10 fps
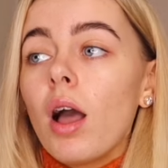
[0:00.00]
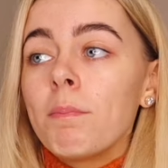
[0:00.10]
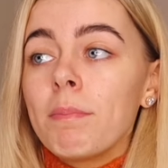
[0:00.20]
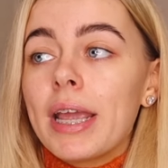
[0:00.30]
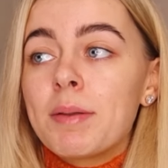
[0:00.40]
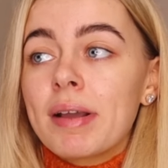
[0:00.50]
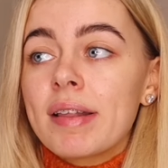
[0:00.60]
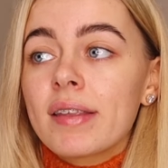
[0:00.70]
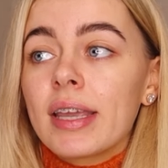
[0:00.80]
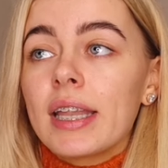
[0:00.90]
made my
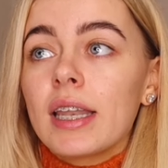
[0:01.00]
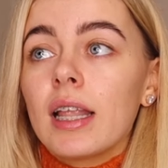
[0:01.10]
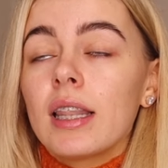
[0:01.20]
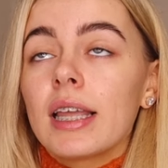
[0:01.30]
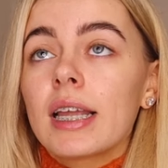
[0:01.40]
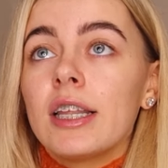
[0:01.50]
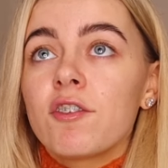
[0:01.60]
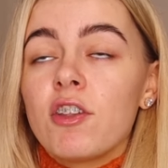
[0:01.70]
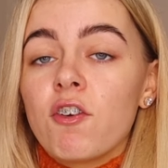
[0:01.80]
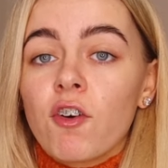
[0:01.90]
skin like
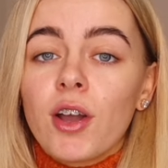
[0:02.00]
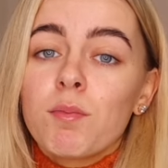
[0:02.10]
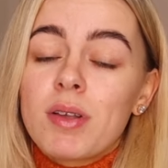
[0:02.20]
literally cry.